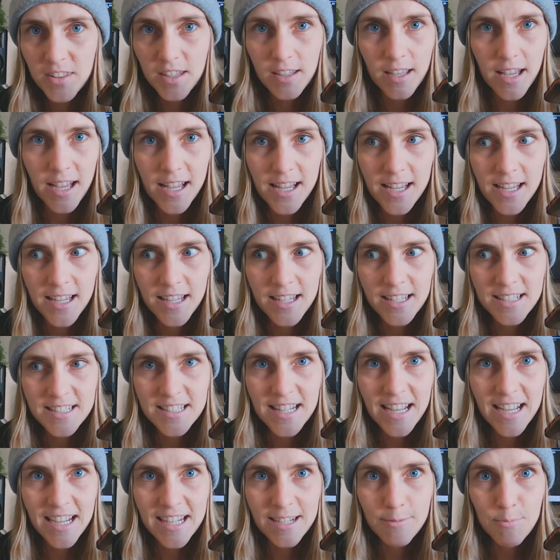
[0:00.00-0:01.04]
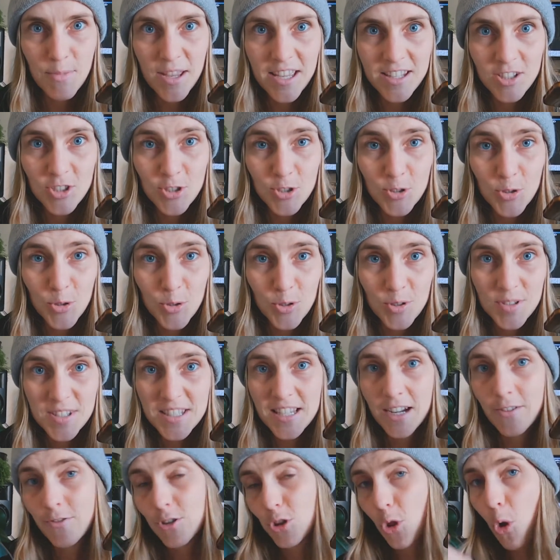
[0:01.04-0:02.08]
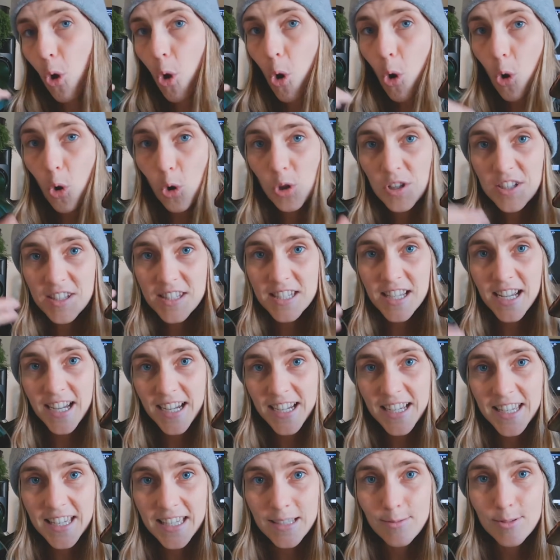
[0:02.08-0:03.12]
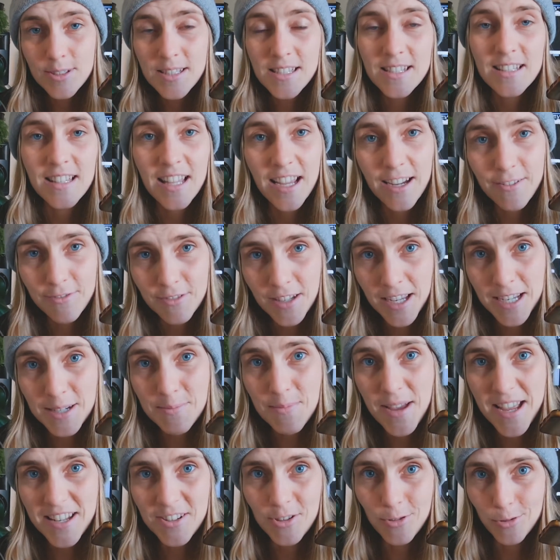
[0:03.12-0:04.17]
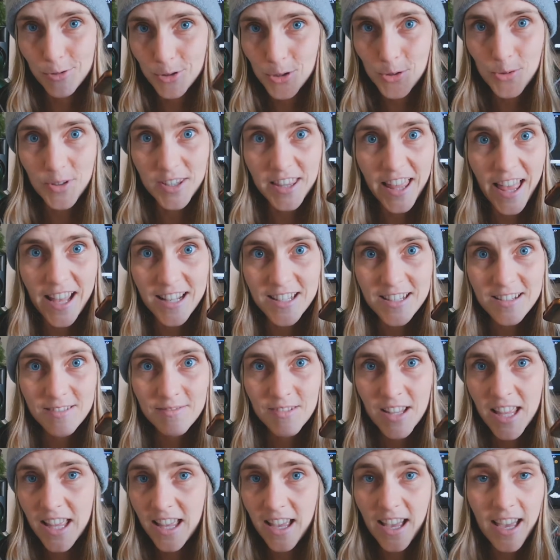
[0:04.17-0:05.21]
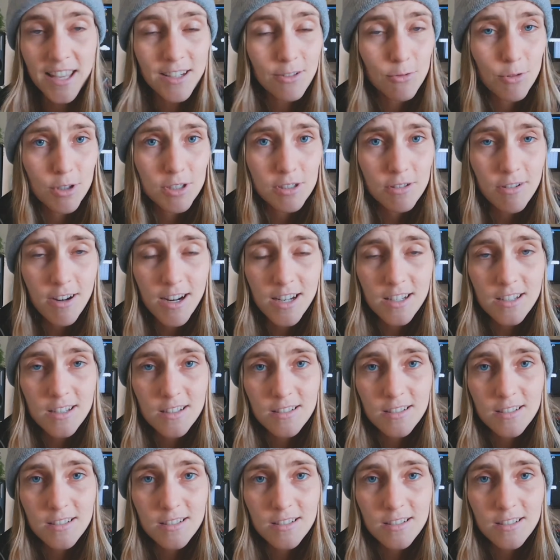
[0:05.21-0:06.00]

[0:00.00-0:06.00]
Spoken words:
and I made tutorials covering the whole entire Ableton Live 9 manual doing that. And it worked great.